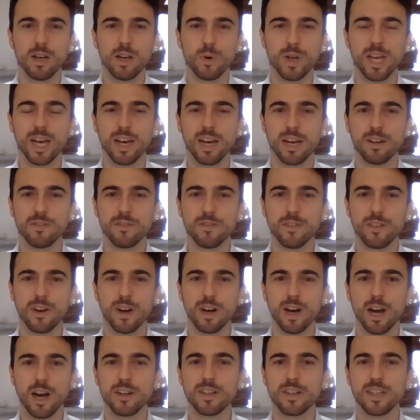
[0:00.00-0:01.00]
We have
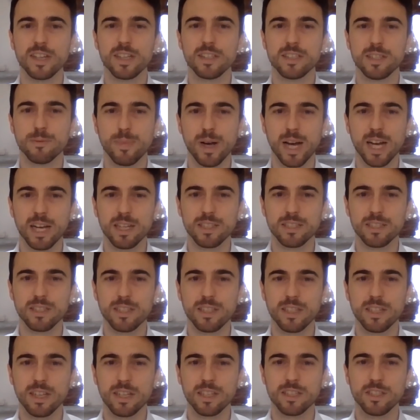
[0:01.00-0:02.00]
Aarti,
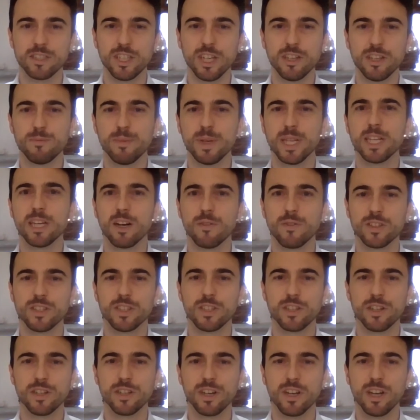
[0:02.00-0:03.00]
Dabas, Chief Media
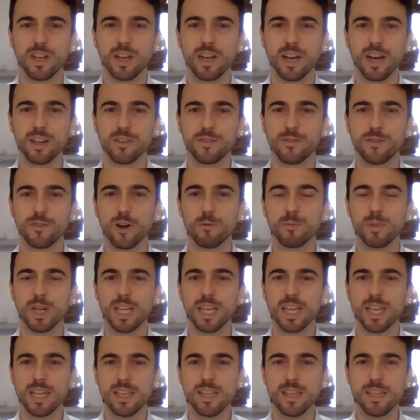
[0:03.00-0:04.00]
Officer at Formula
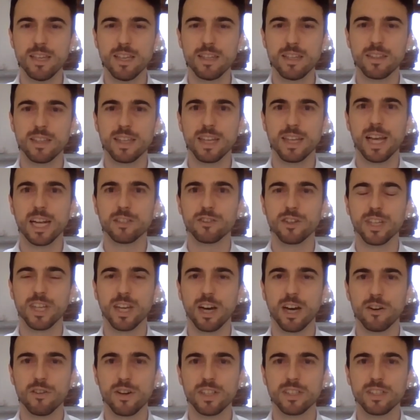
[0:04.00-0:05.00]
E, the electric
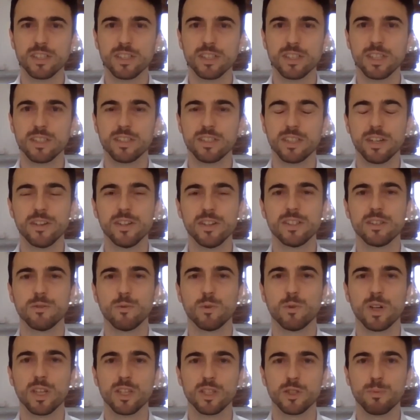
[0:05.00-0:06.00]
car racing series, and
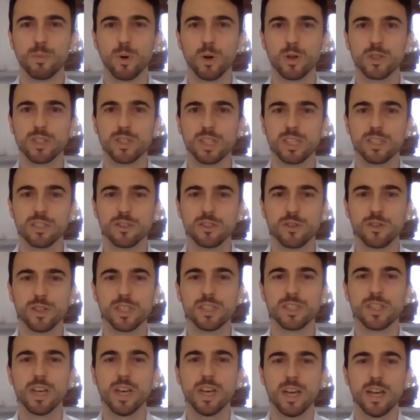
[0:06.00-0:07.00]
one of the sports
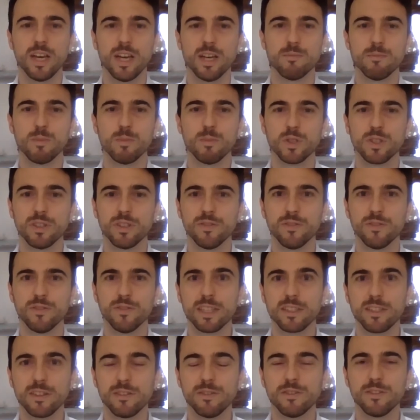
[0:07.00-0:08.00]
industry's most
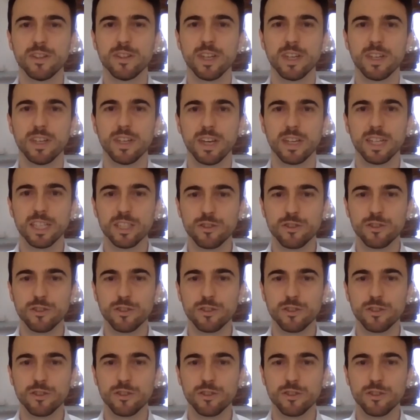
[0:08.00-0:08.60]
inventive and